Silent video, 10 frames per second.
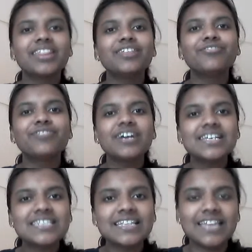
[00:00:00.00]
The
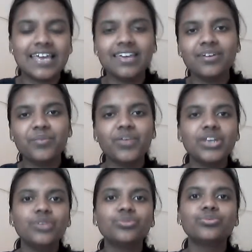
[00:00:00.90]
first thing
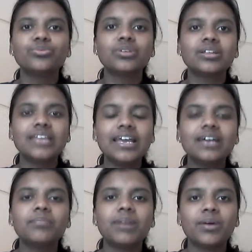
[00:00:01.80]
when you
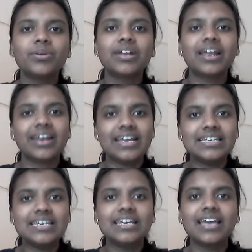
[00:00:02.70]
think about
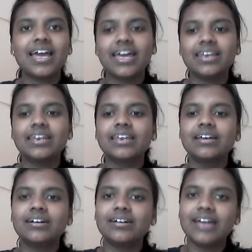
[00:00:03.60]
writing an
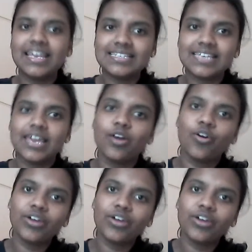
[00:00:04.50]
essay or